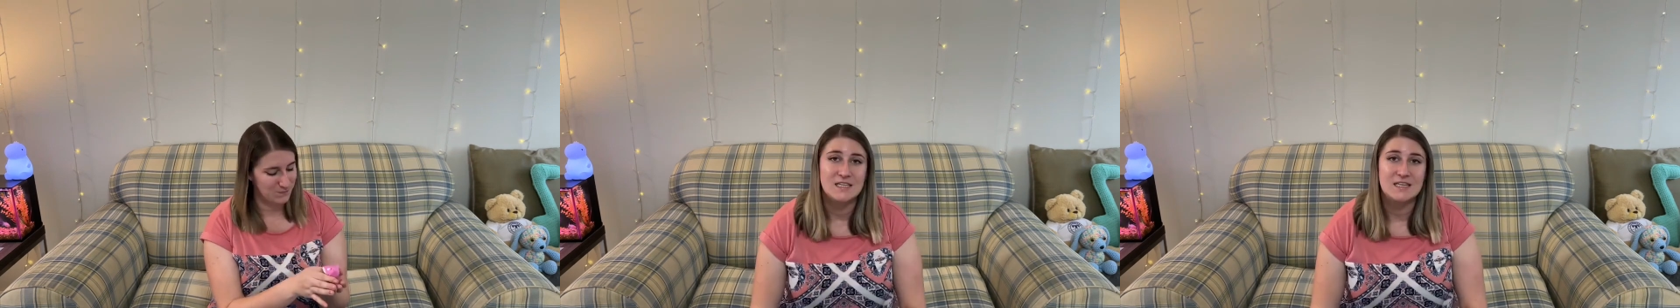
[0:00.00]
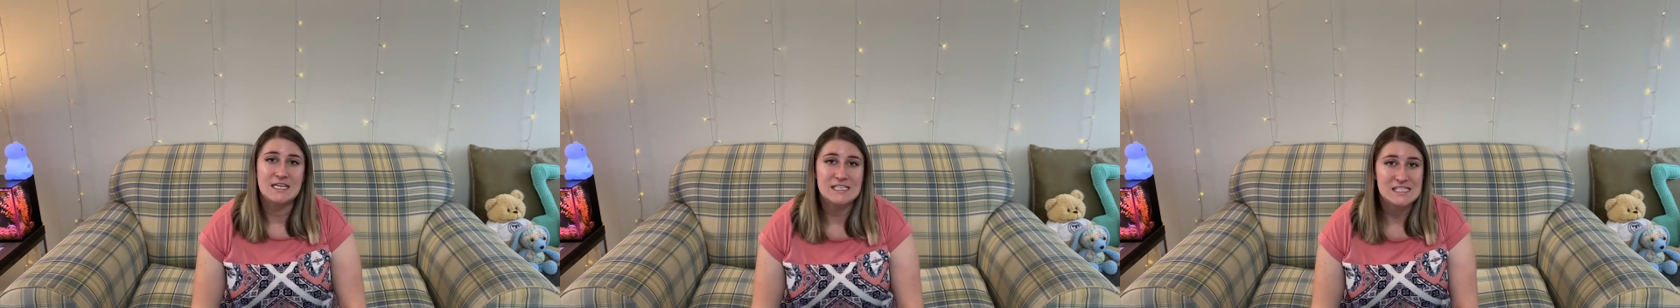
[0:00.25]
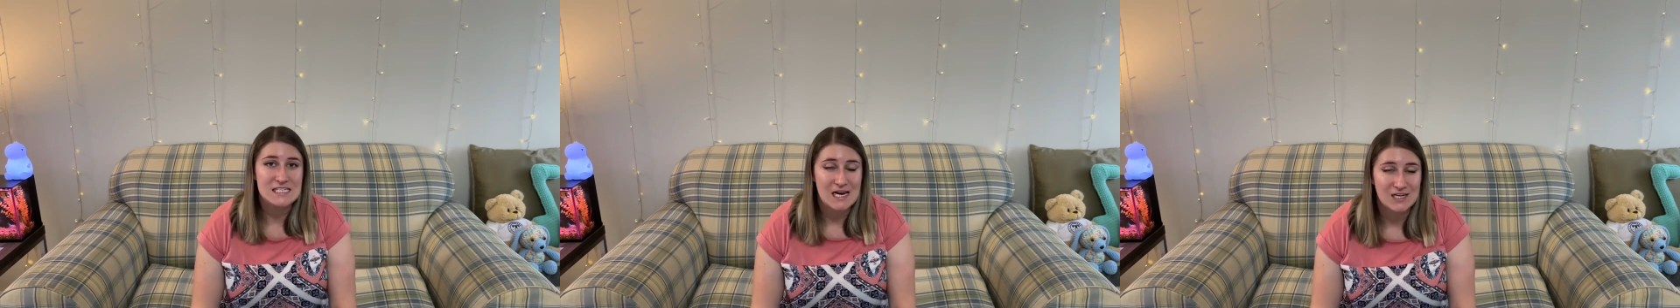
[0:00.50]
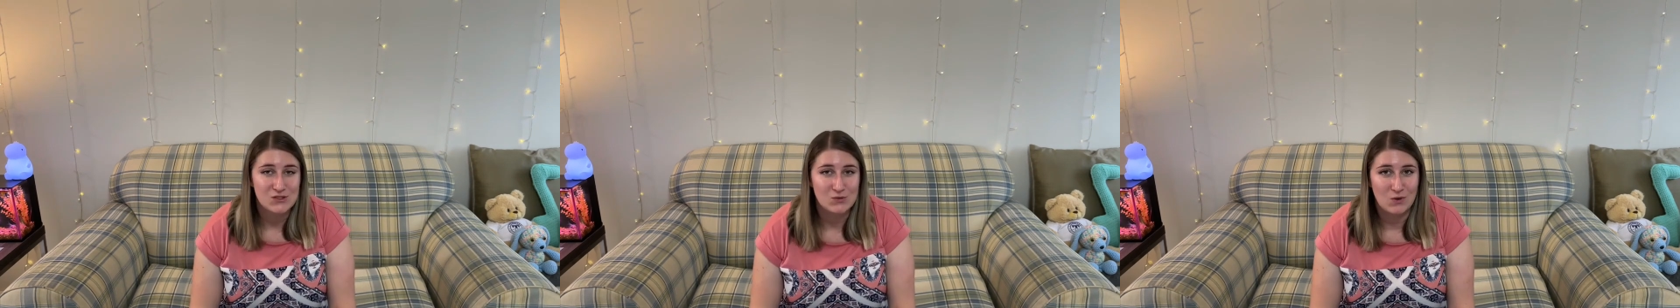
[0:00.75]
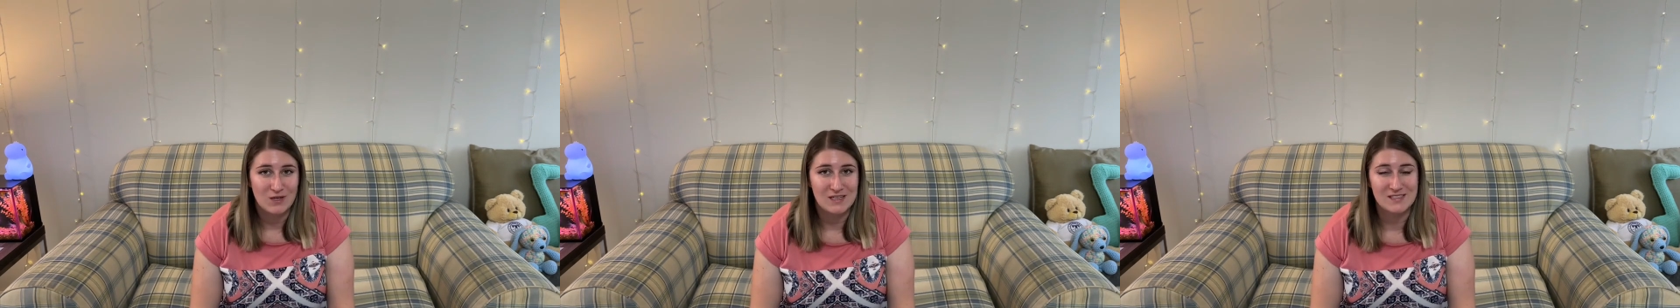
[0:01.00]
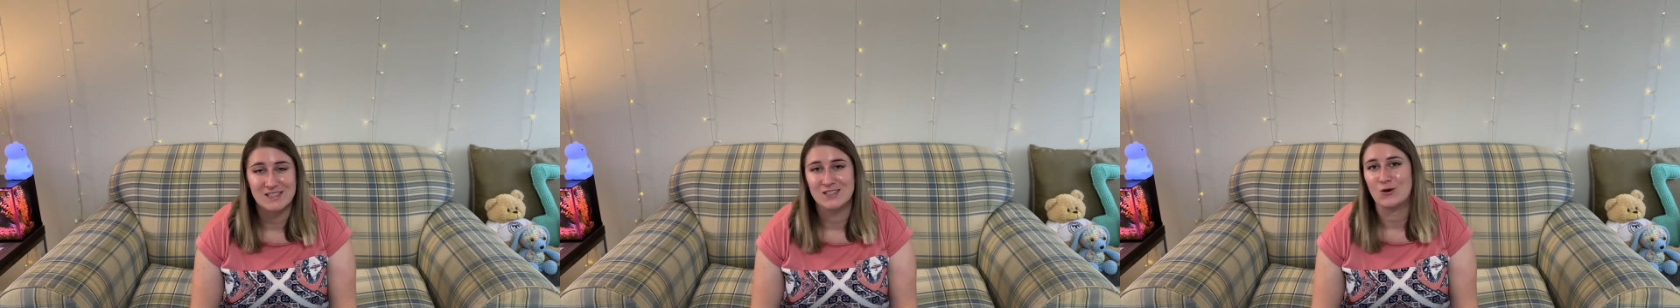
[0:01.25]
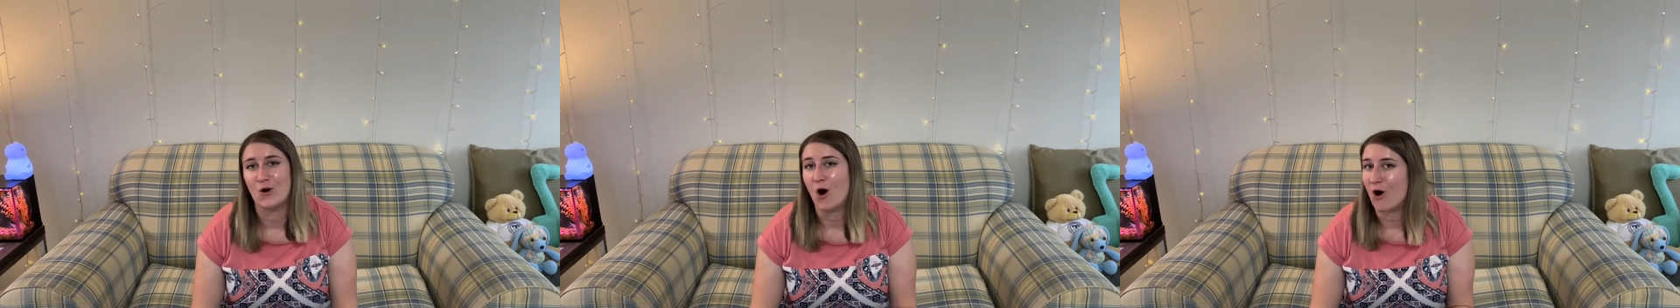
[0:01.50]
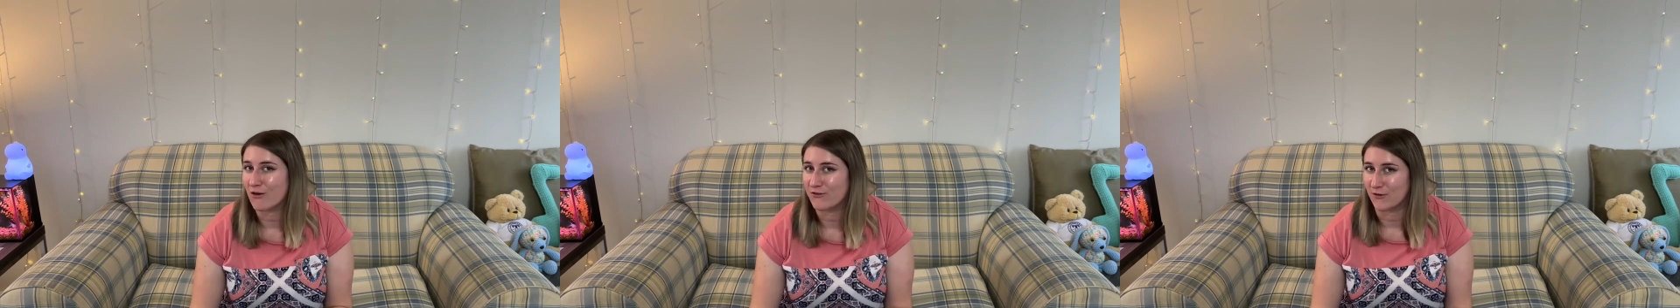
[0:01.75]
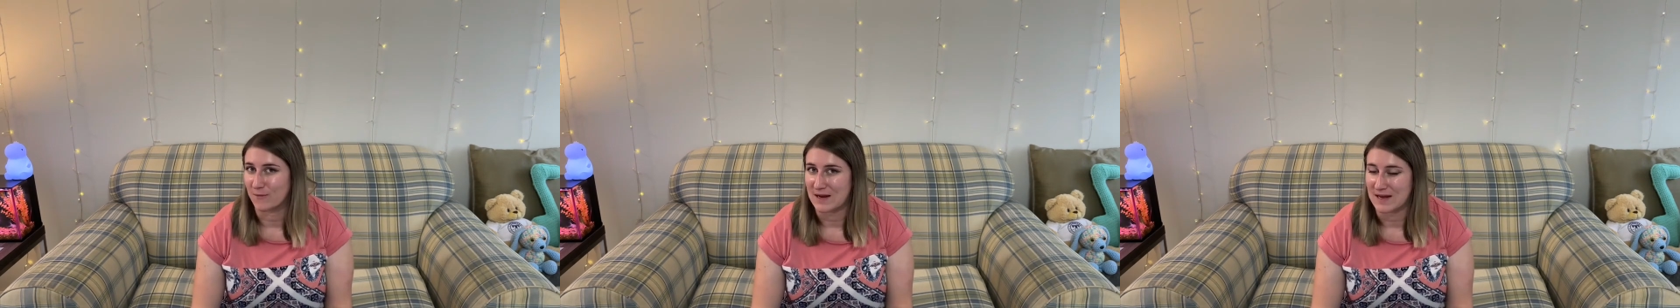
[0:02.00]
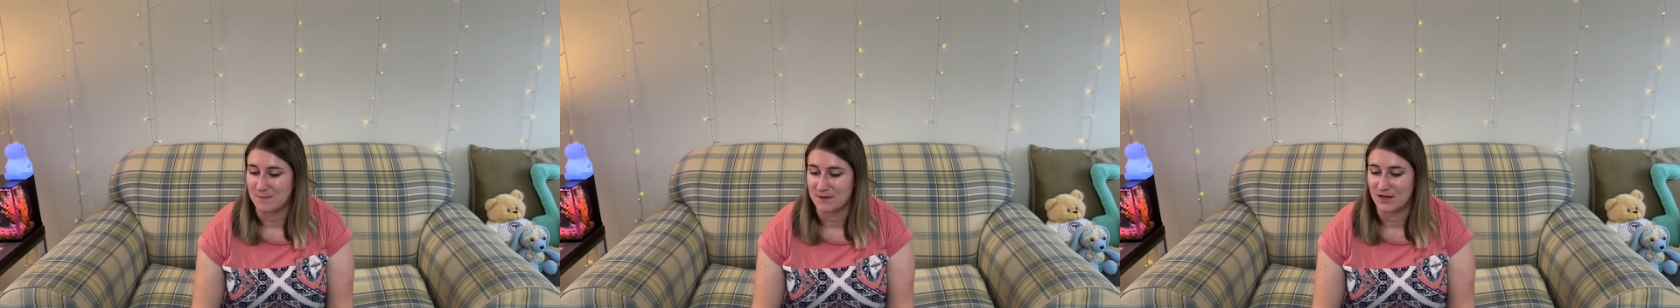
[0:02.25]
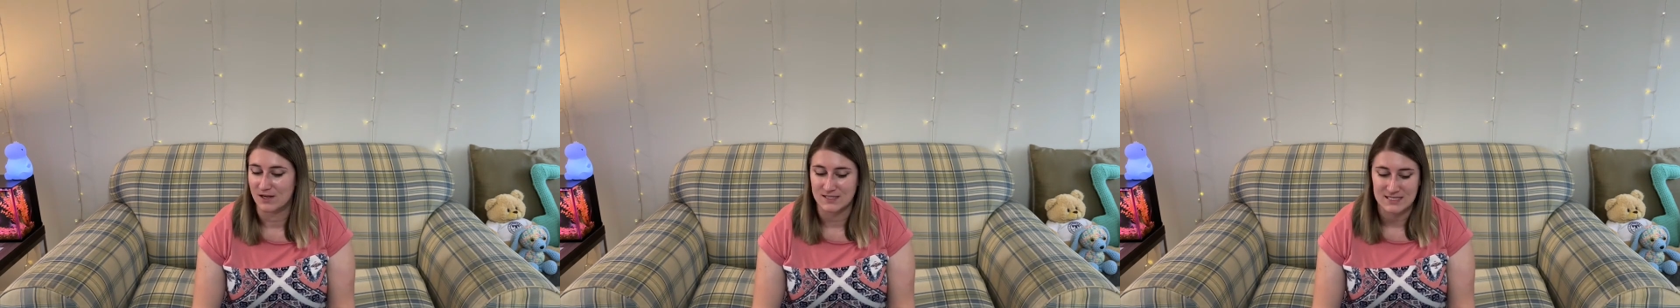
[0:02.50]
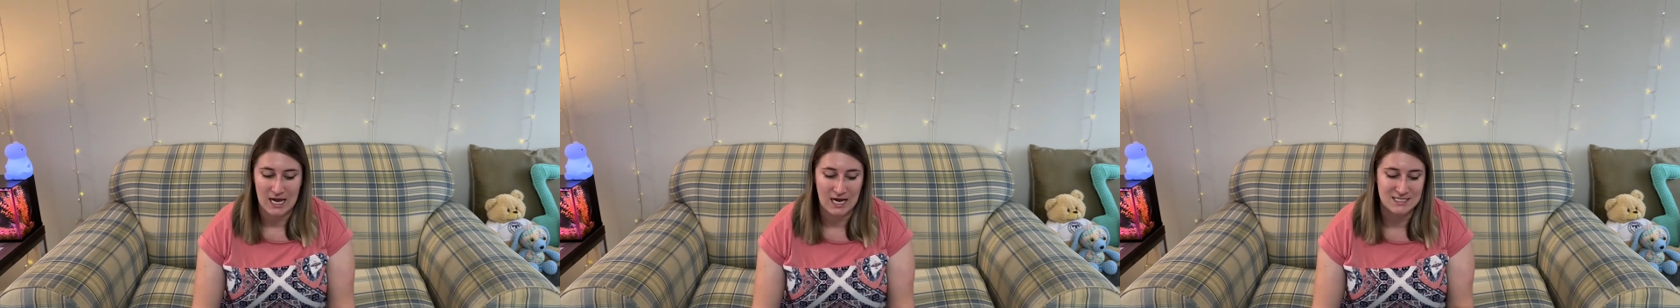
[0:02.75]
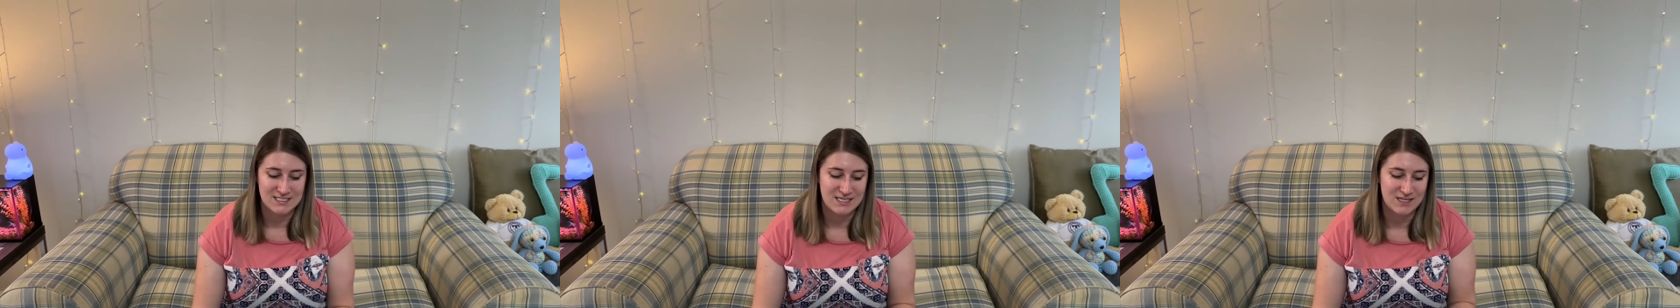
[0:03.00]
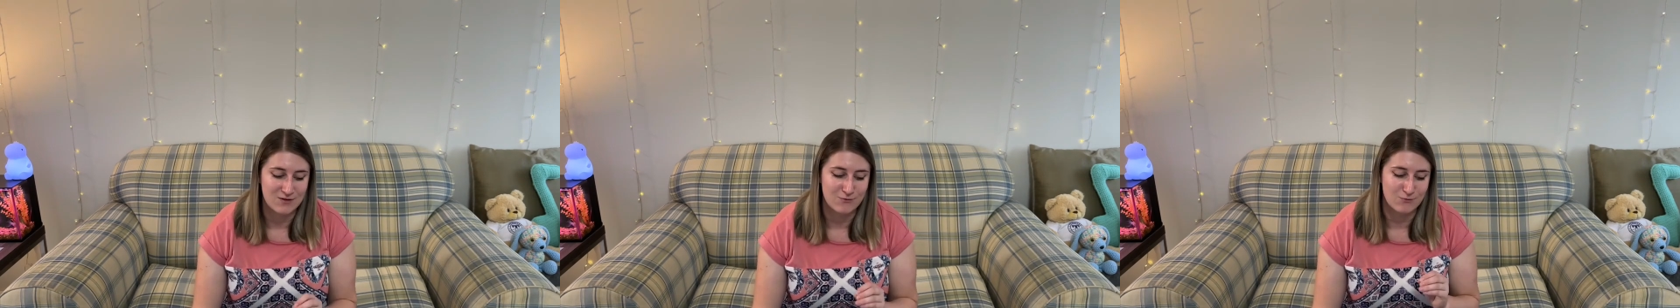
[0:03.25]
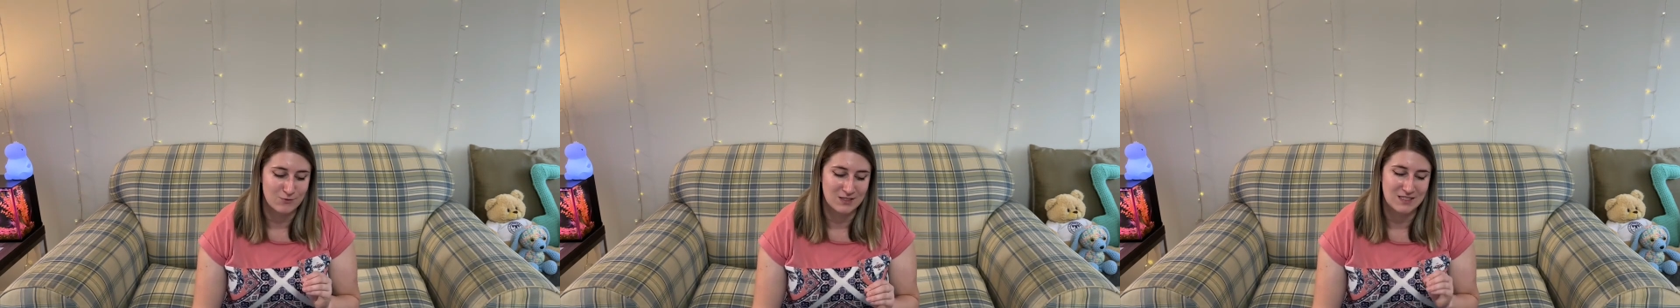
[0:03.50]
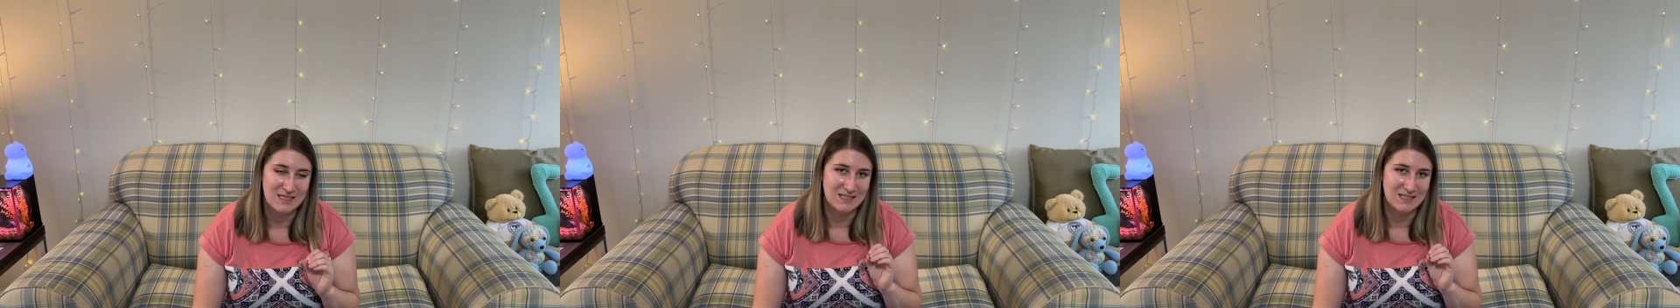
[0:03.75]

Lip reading: This next one is a little hard for me because I did really